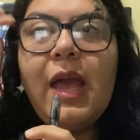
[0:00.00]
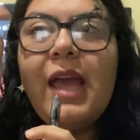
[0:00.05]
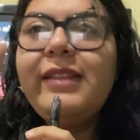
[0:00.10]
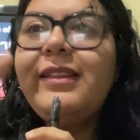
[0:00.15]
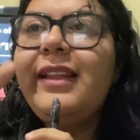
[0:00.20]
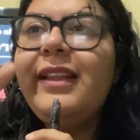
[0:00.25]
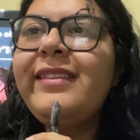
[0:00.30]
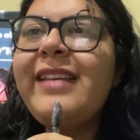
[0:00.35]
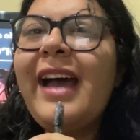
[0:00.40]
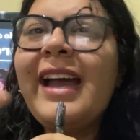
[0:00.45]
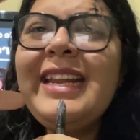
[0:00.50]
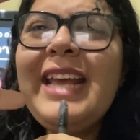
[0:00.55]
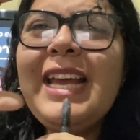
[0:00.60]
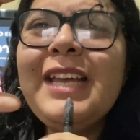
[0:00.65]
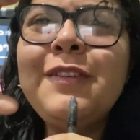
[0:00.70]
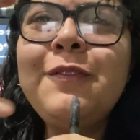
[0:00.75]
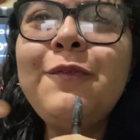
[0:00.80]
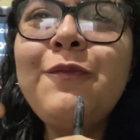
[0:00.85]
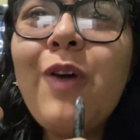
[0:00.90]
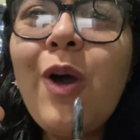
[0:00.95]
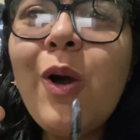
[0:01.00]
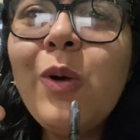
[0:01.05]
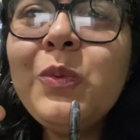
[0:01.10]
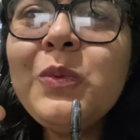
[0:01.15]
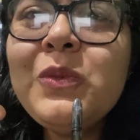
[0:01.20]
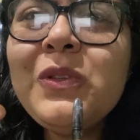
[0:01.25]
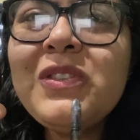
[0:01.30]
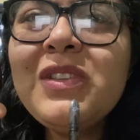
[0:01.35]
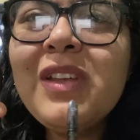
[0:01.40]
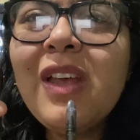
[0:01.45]
And the tiniest
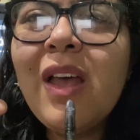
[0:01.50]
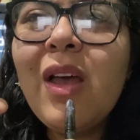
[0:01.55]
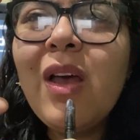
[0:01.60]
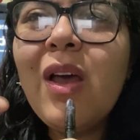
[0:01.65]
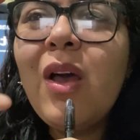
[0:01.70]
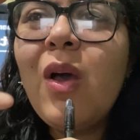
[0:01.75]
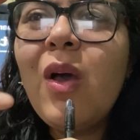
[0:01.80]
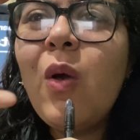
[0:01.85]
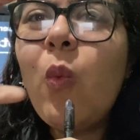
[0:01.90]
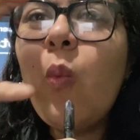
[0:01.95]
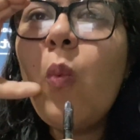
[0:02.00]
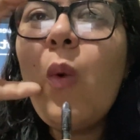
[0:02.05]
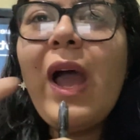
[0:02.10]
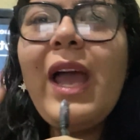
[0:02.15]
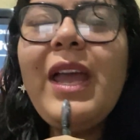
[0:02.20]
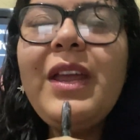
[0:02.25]
phones? Why